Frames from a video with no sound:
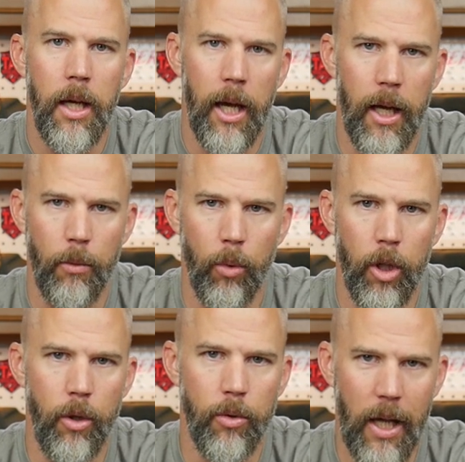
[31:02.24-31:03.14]
and
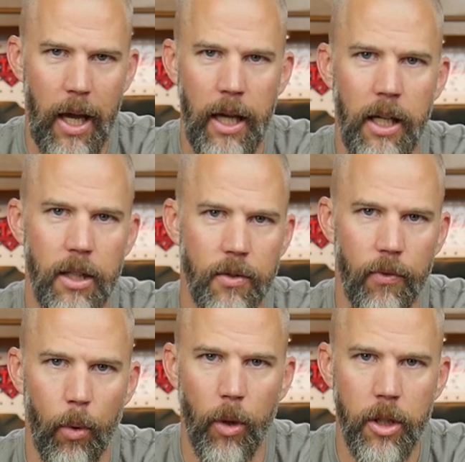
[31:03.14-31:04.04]
we'll use A's
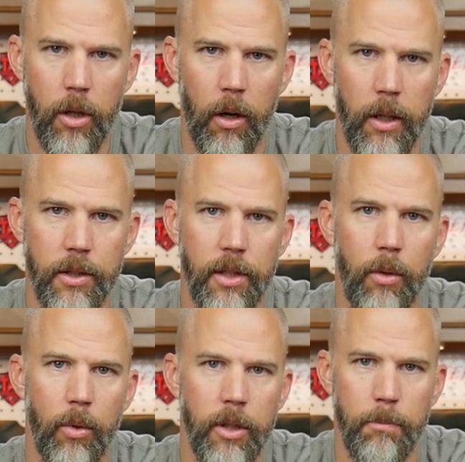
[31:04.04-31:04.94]
for one target
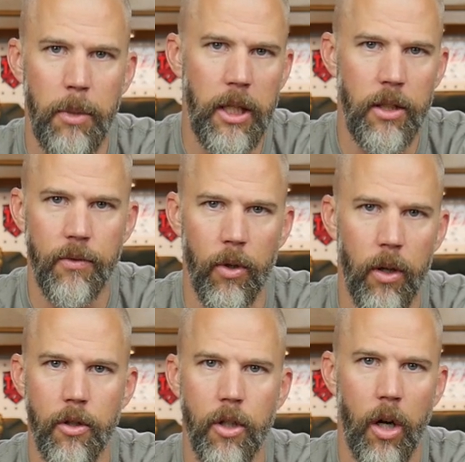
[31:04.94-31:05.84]
sequence, B's for
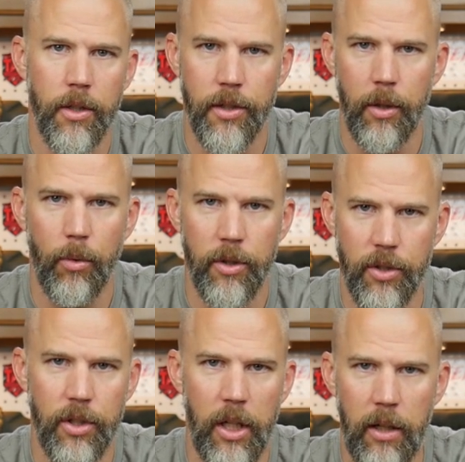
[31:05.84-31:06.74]
another target sequence,
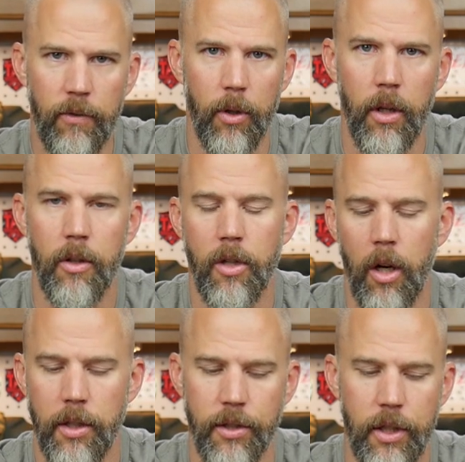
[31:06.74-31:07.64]
C for another
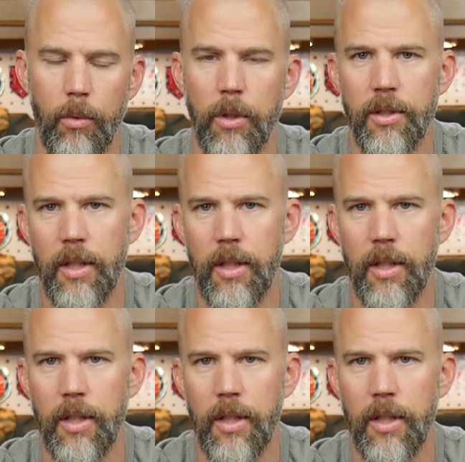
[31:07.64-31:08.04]
target sequence.